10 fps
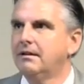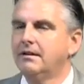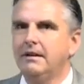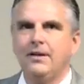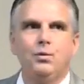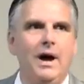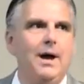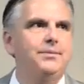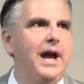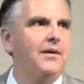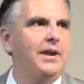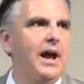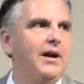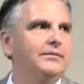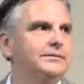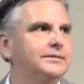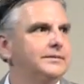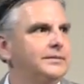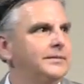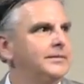That's why I'm down and out.
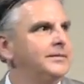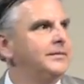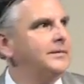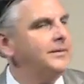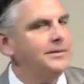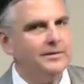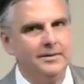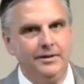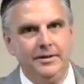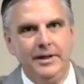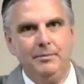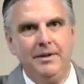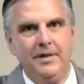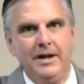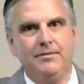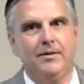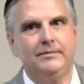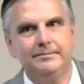You need to be thankful.